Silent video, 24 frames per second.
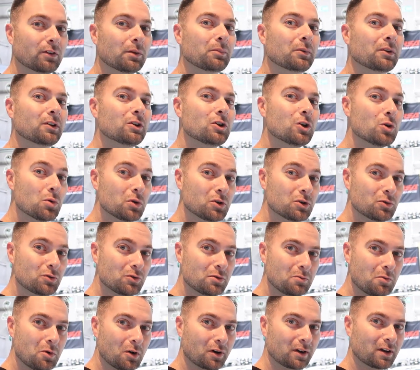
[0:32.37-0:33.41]
something newer to
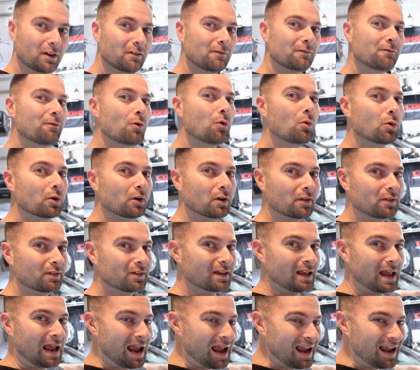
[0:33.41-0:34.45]
the market for
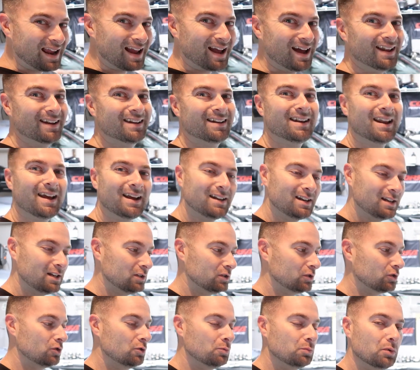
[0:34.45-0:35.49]
the A90
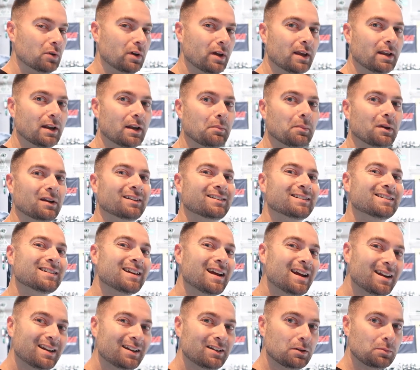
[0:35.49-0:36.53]
Supra. And I'm
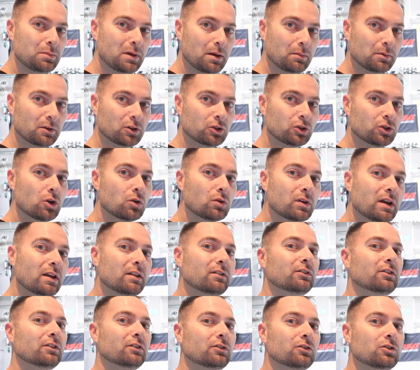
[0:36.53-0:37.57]
excited to be able to
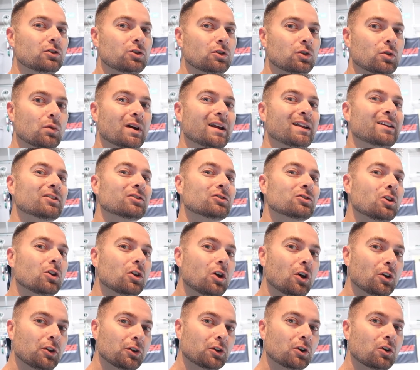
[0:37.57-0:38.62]
showcase this to you, install
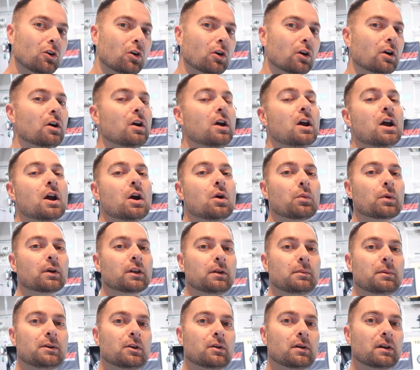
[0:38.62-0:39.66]
on the car. We're
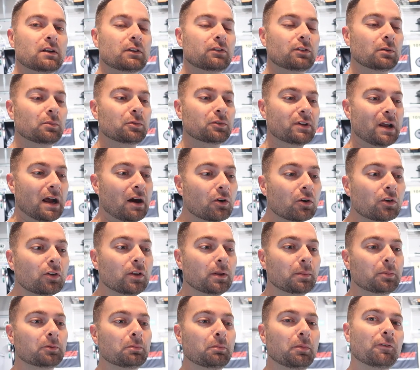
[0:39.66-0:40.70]
going to be doing some sound
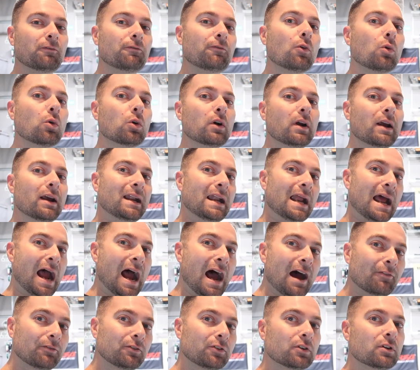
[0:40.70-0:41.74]
clips before and
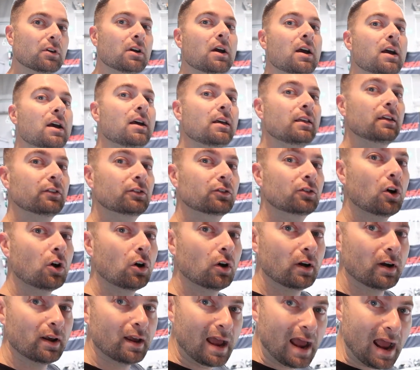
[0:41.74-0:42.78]
after. This
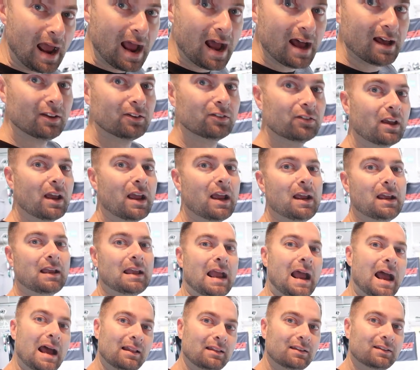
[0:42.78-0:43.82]
car has a
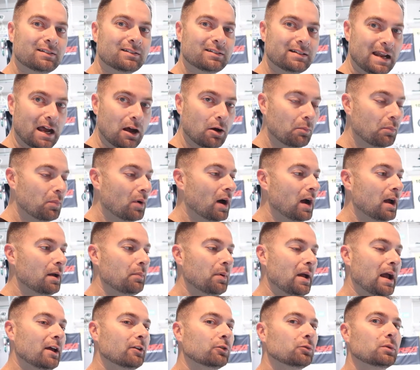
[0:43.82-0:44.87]
catless
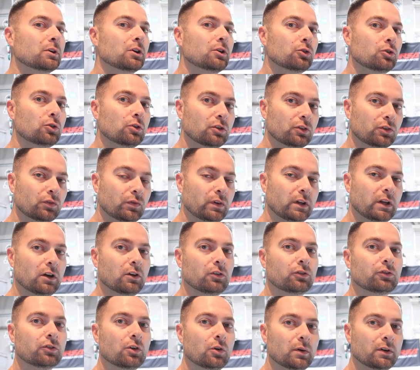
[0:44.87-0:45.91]
downpipe as we go through this video,
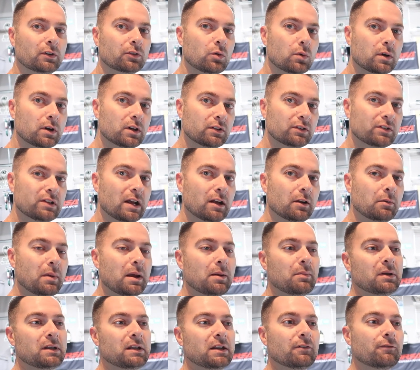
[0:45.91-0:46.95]
so it's going to sound
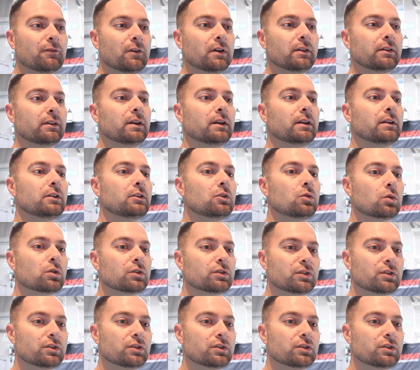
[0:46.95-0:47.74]
maybe different than your